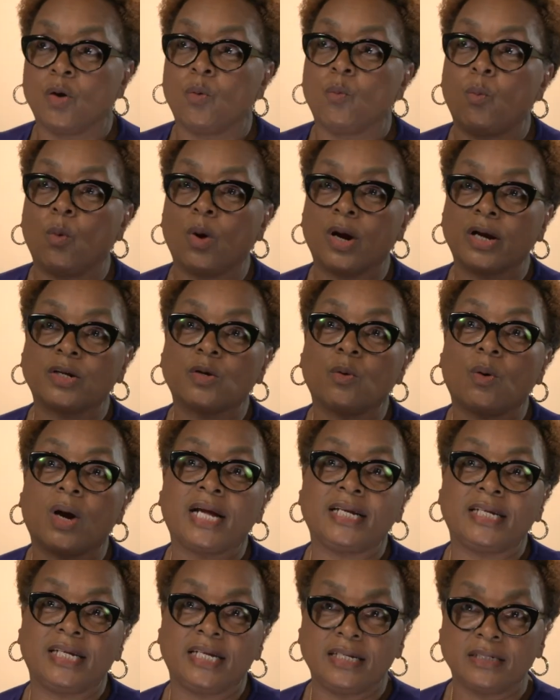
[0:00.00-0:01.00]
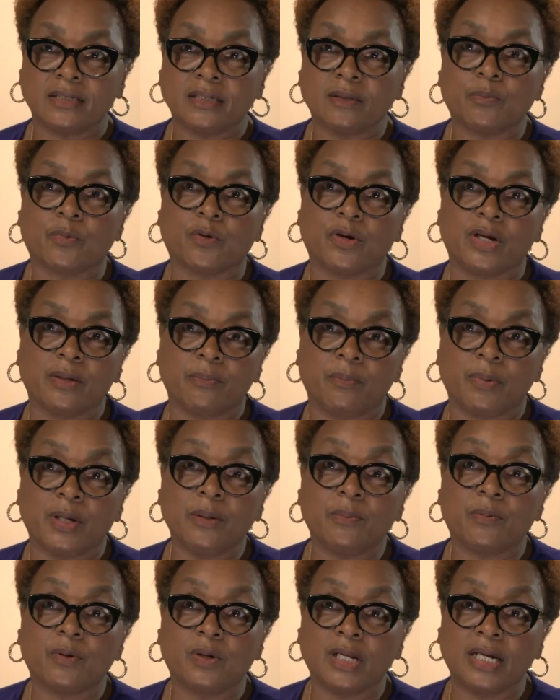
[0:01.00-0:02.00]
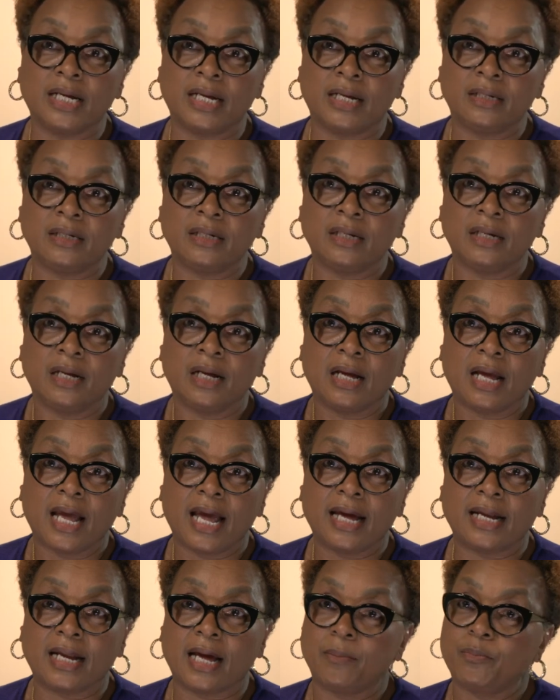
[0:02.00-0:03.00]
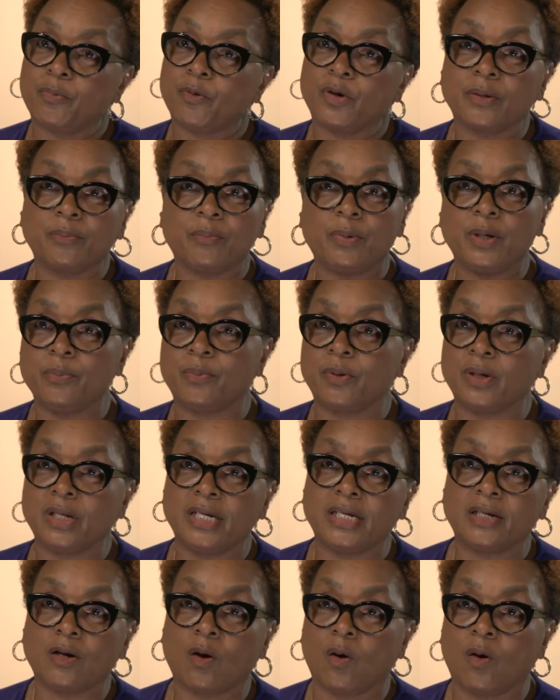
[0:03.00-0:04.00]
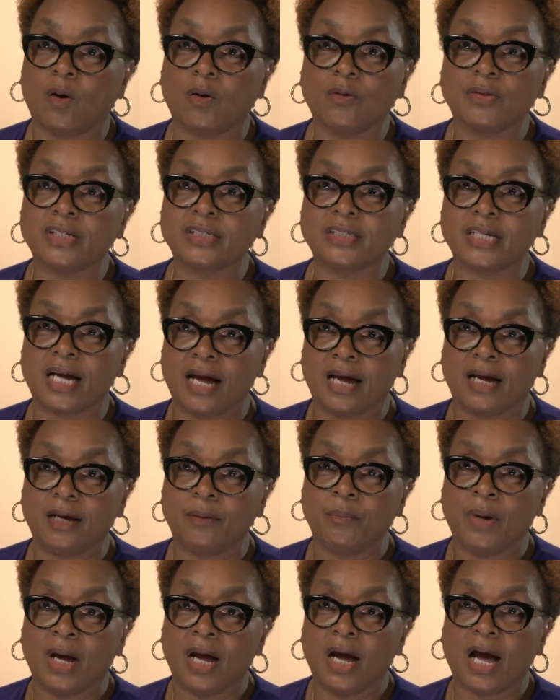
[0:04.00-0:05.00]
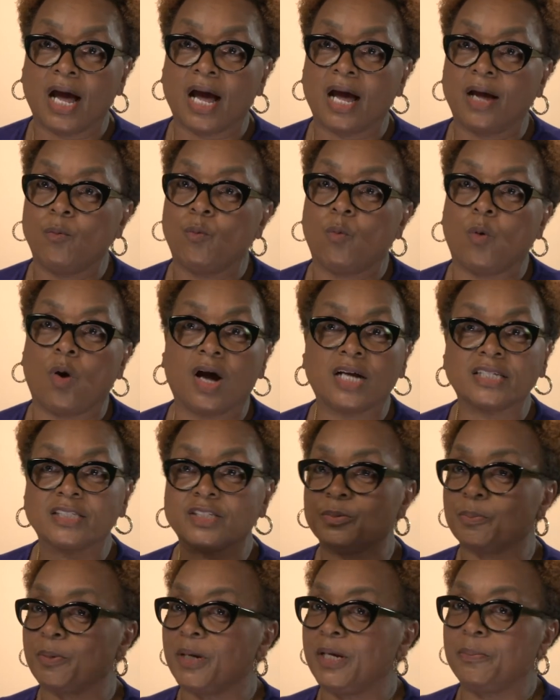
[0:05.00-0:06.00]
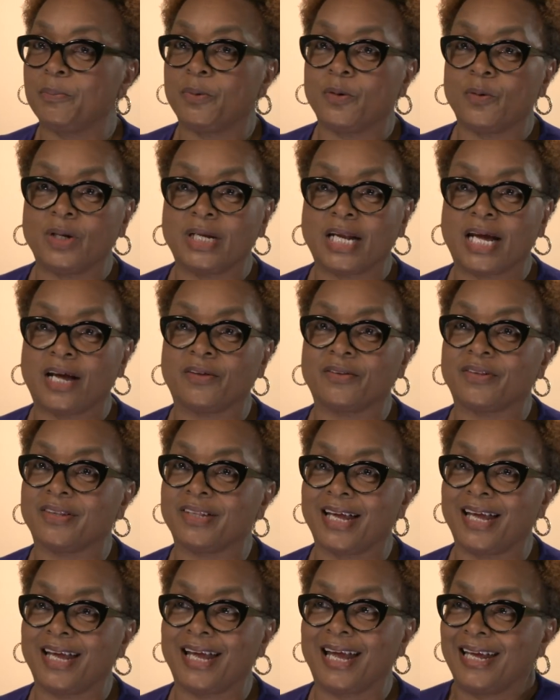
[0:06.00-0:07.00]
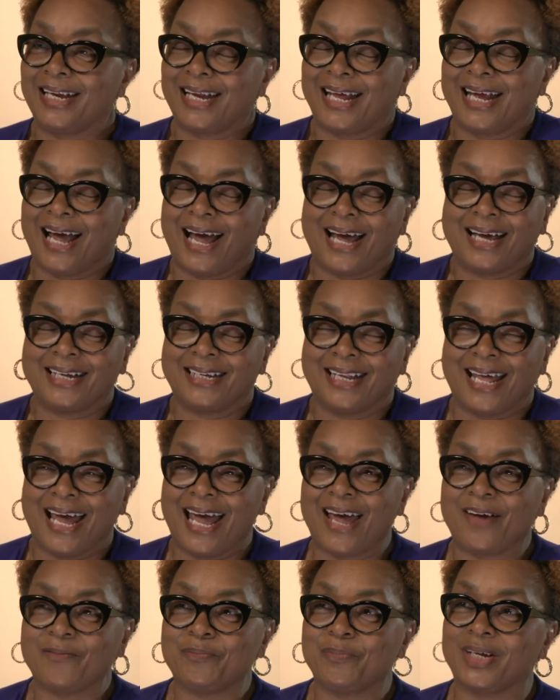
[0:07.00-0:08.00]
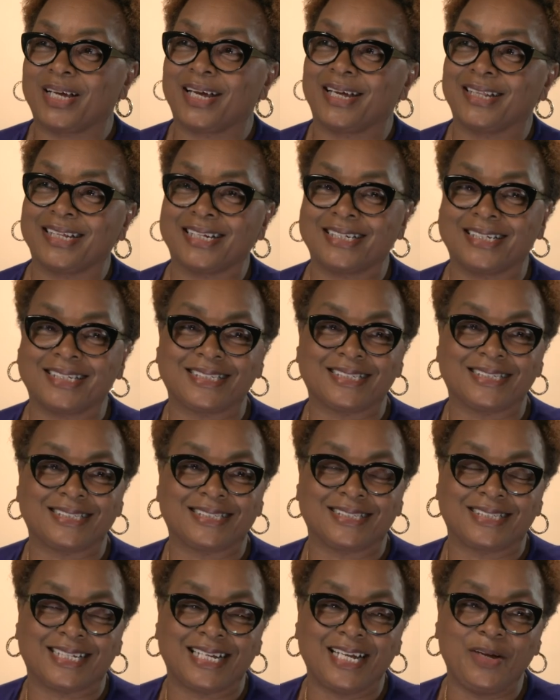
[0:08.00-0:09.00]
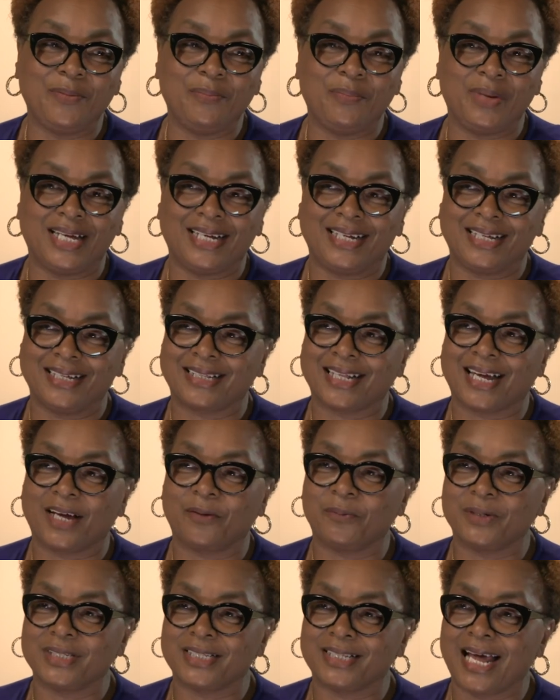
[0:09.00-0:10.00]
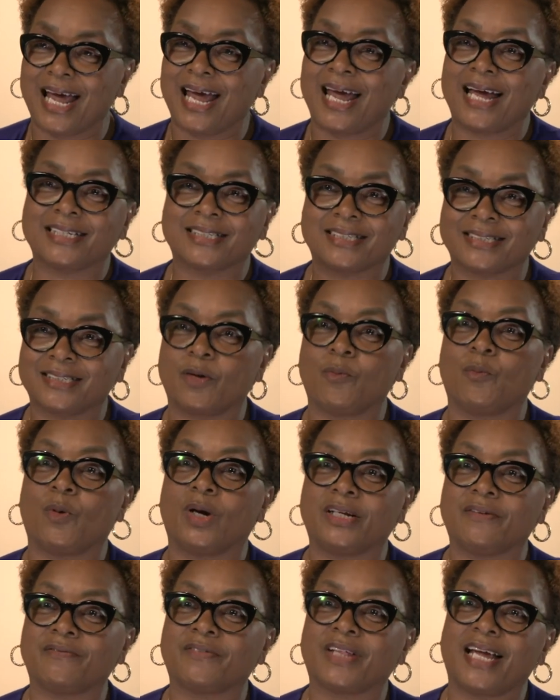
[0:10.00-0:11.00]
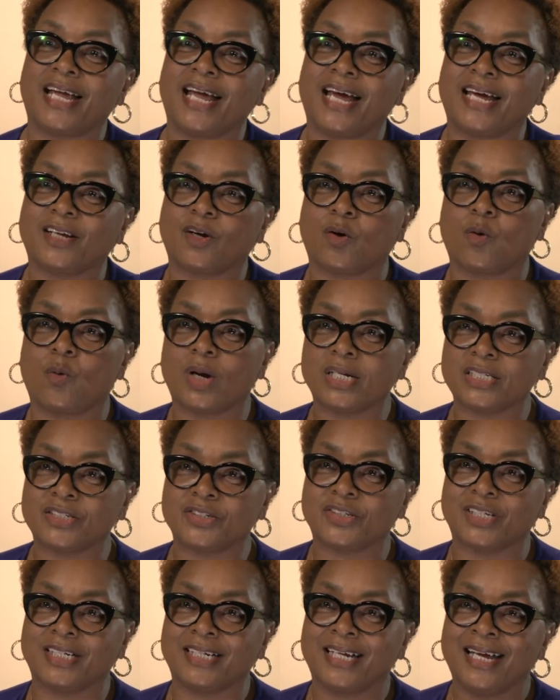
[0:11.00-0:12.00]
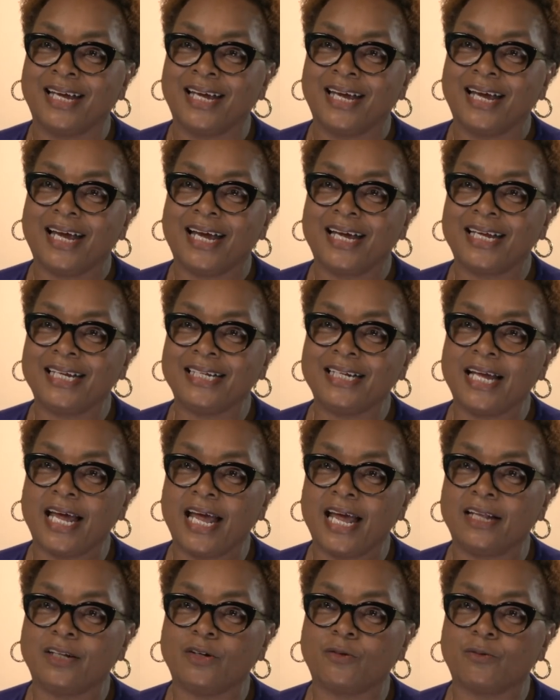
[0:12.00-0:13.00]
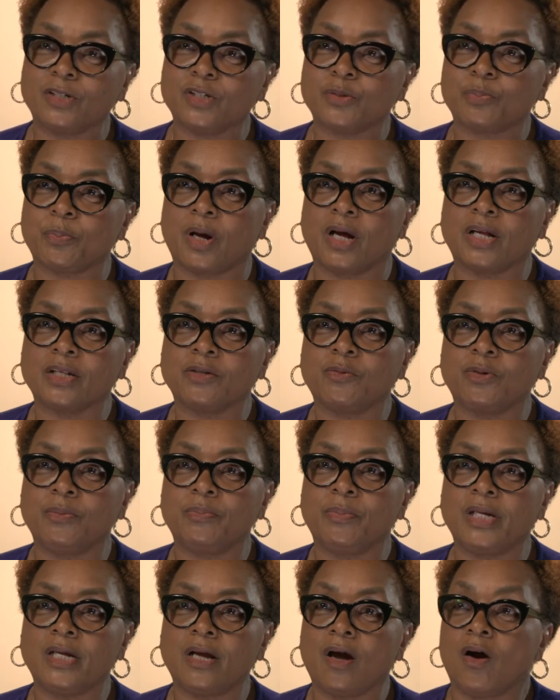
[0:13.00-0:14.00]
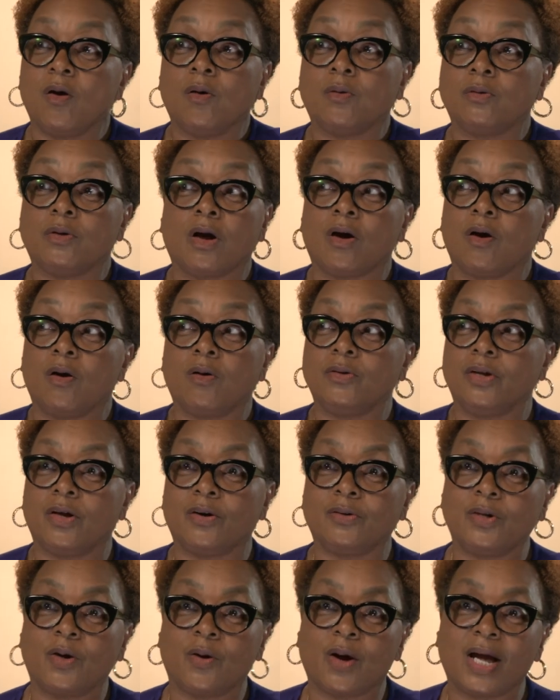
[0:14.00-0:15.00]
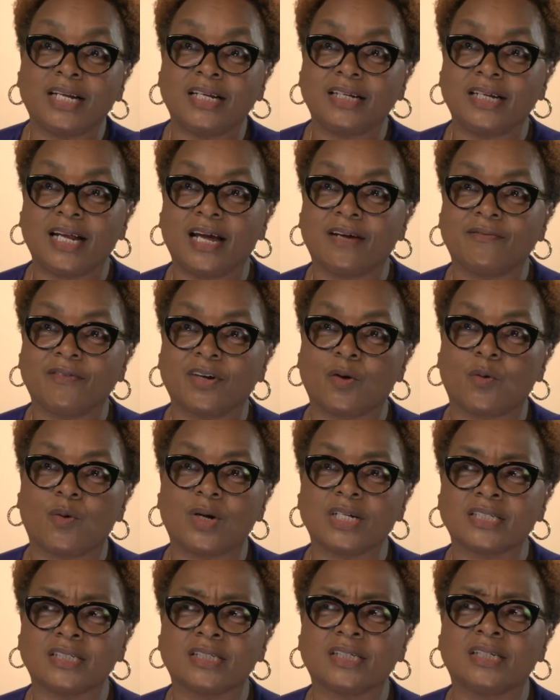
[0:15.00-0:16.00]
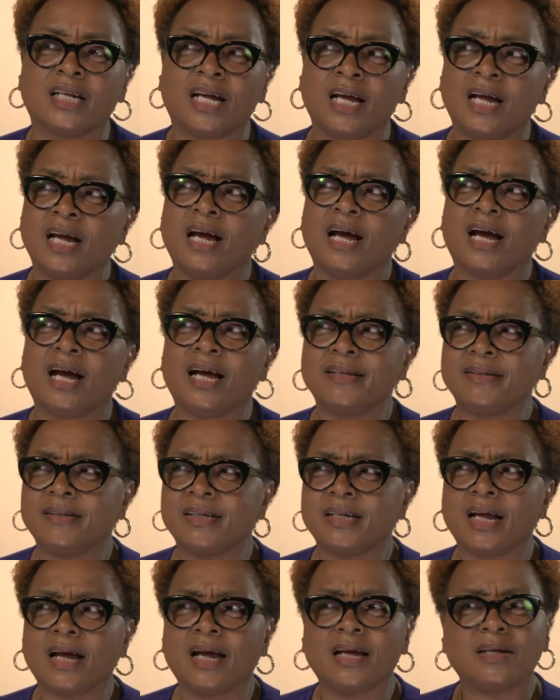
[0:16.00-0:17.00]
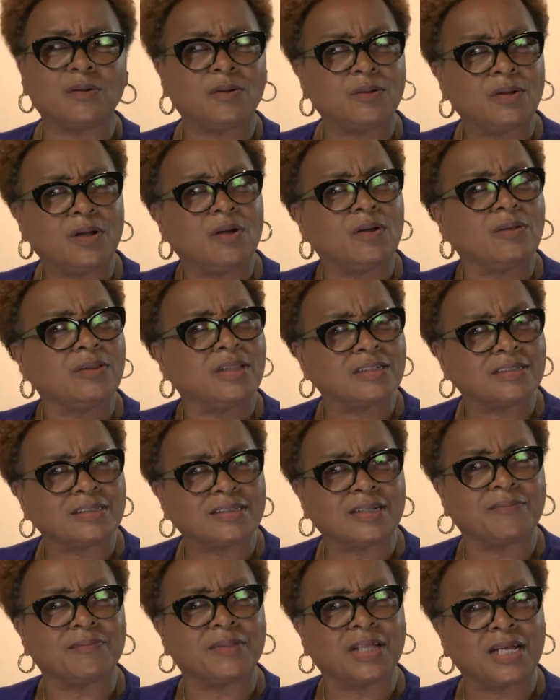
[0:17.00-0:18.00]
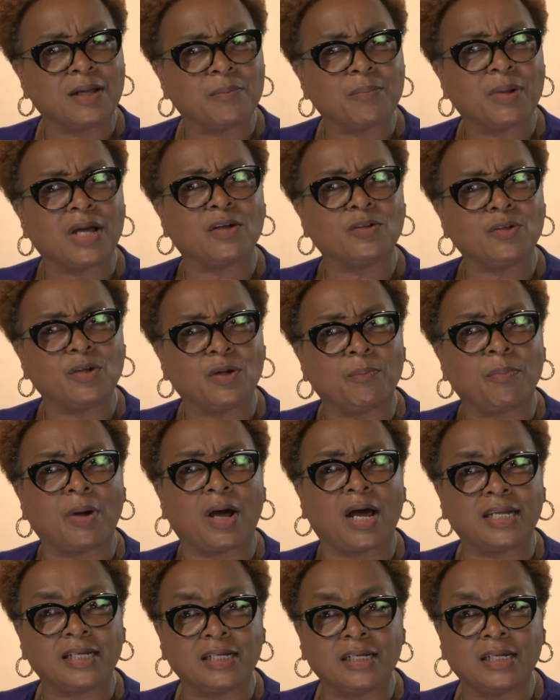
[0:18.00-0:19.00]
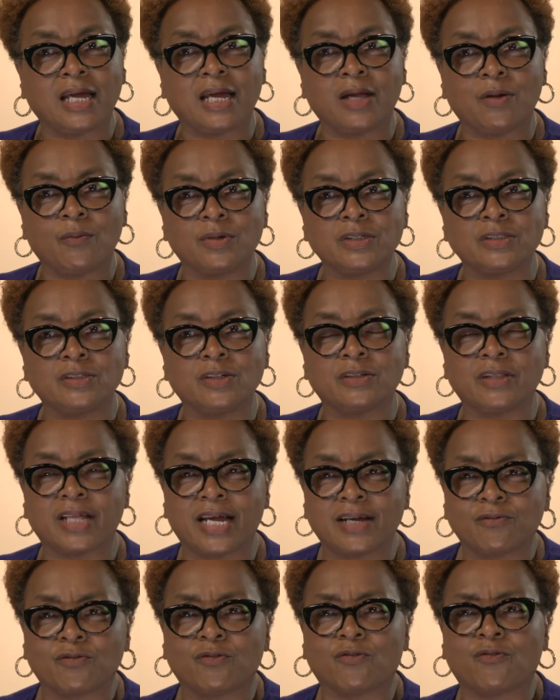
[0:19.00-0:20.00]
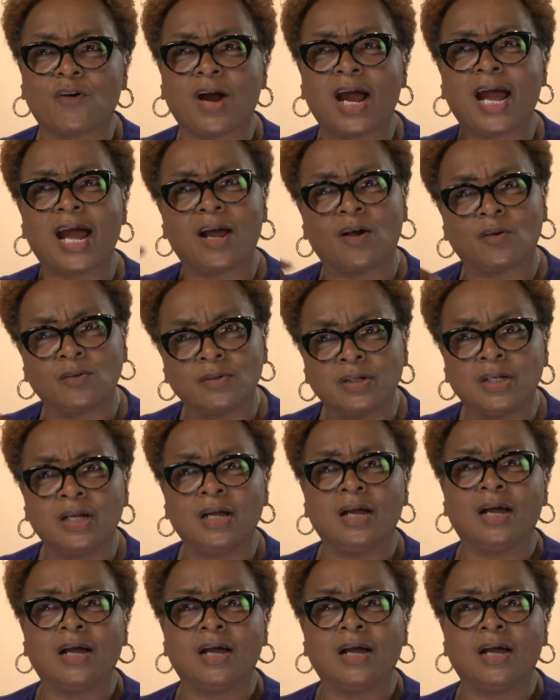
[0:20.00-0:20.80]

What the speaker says: Where do I need to bring people in? And I bring people in all the time. I watch people and I'll say, and I laugh because in the team meetings, I would ask someone if they had a question. And the response would be, oh, no, I didn't have a question. I said, I don't know. There's something about your body language or that frown